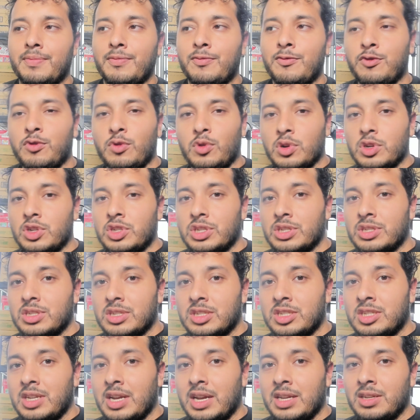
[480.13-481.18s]
for just a
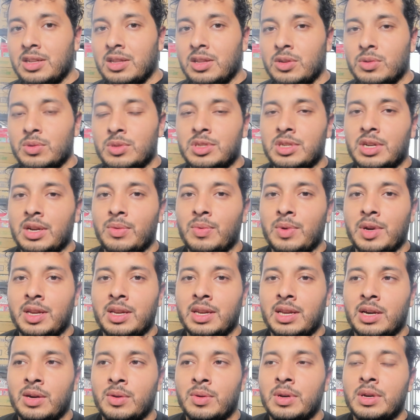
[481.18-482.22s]
standalone set right
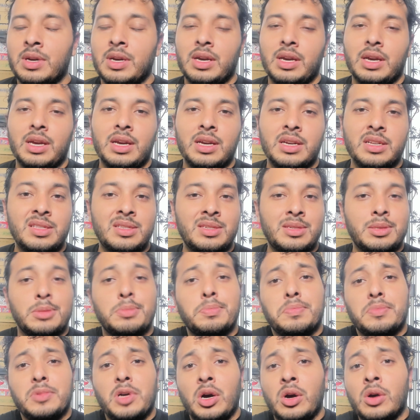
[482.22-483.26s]
now, it's
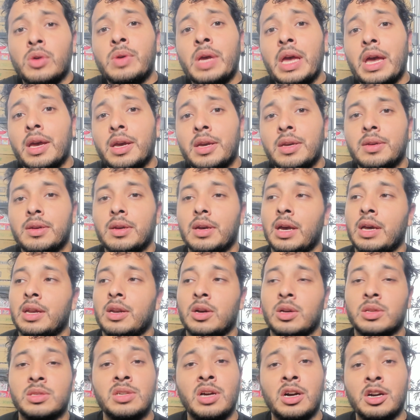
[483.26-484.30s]
okay, and I'll
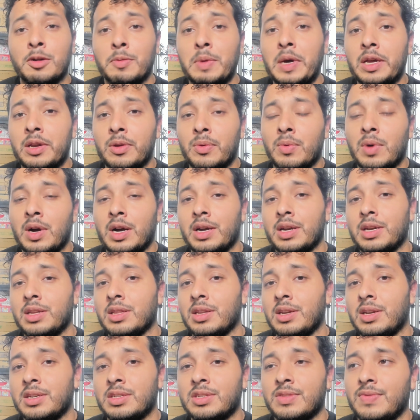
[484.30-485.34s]
talk about it why in the
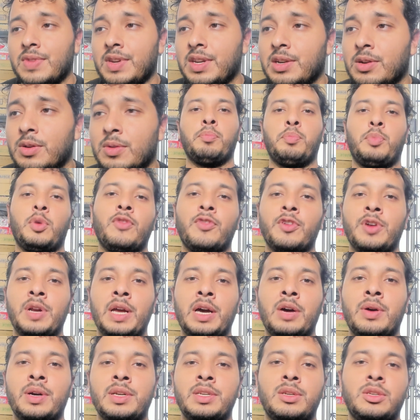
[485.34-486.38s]
next video. But for now,
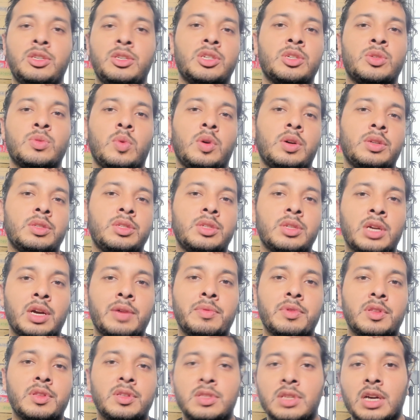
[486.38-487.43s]
I did just want to cover
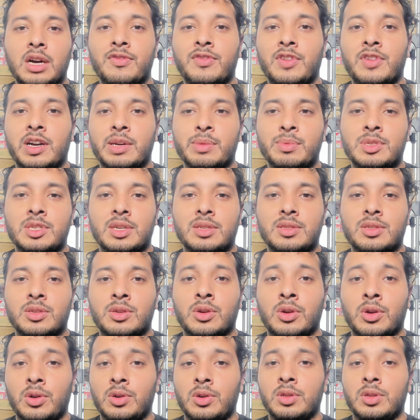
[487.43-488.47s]
the top 5 sets
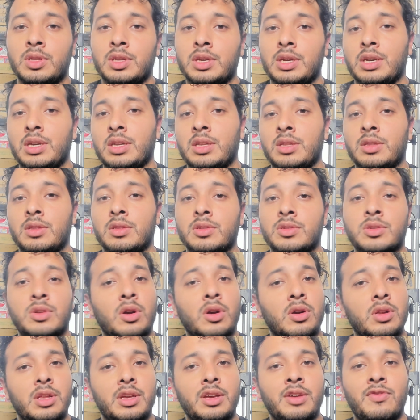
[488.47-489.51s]
currently in the
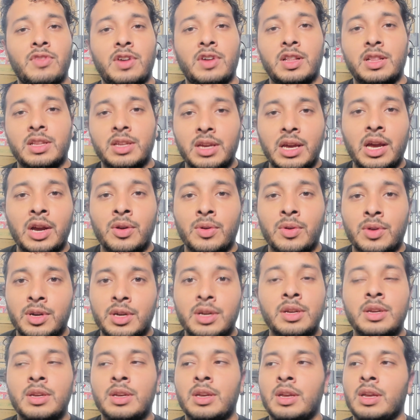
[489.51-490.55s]
Scarlet and Violet era.
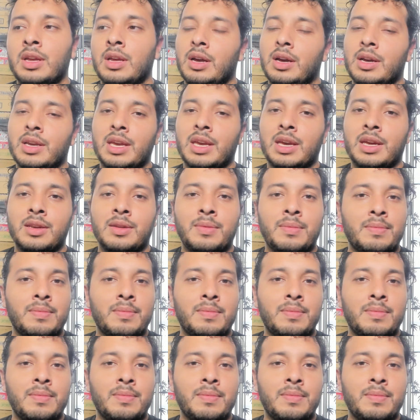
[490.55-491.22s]
Again,